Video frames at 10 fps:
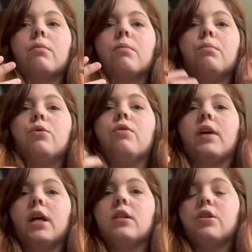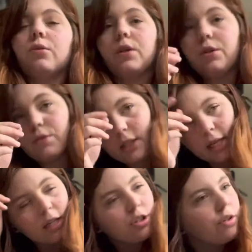moving into a new
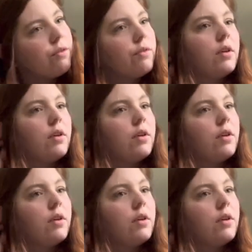stage of